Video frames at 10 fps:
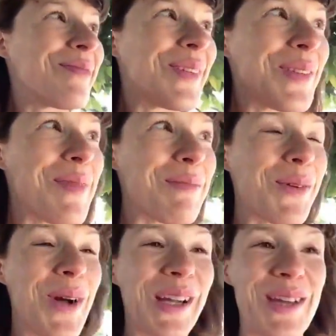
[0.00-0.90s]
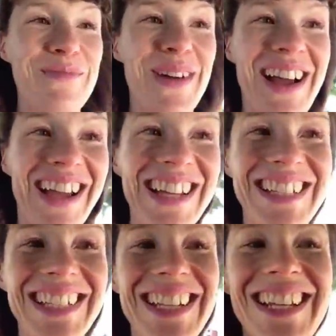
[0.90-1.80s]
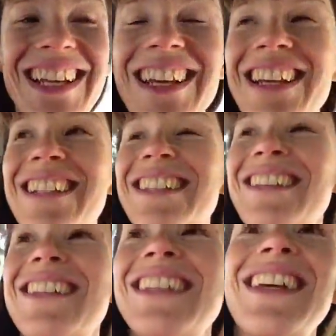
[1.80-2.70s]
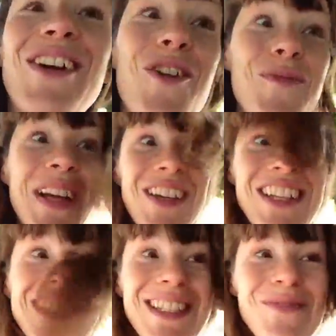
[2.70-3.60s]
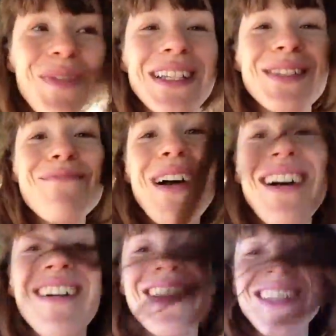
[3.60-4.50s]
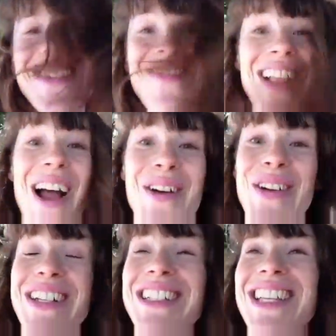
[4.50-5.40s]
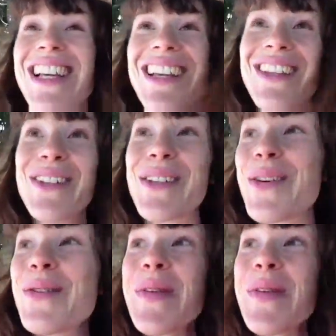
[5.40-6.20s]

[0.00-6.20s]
with the people walking by, and so I was like, "Oh my goodness, you must smell these flowers, they're so